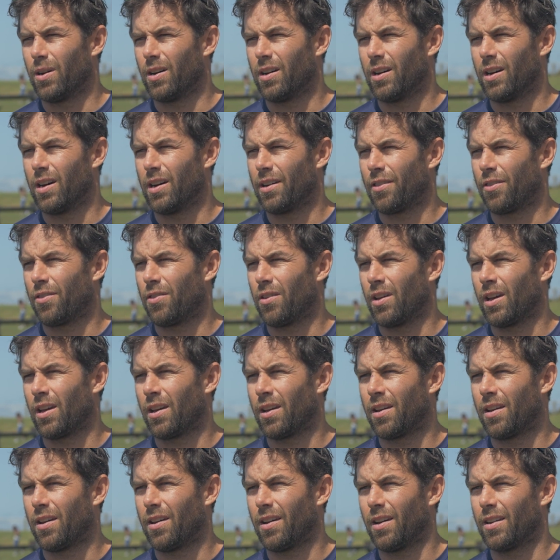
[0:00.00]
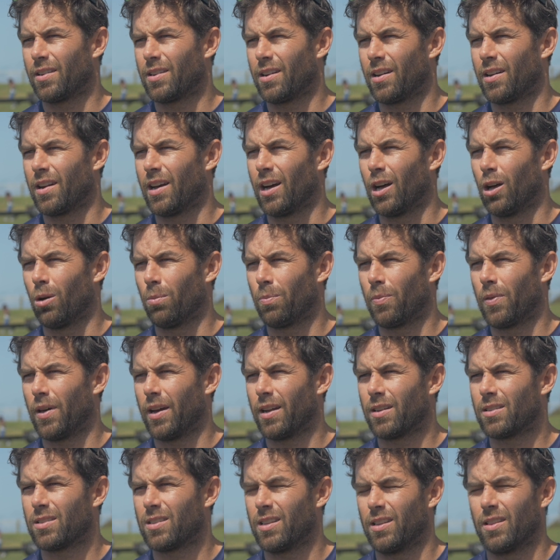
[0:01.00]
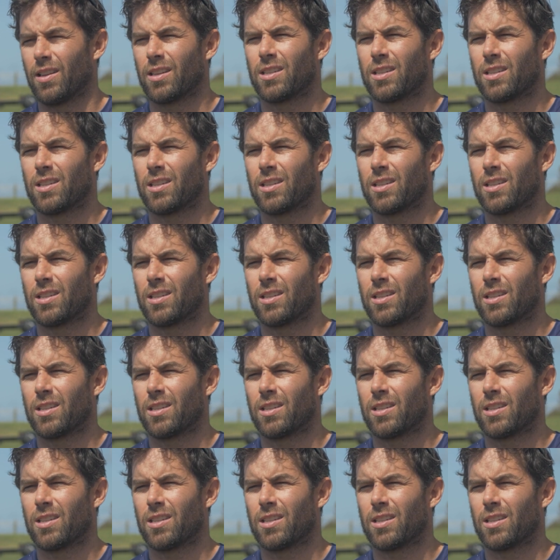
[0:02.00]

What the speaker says: I think it didn't help that in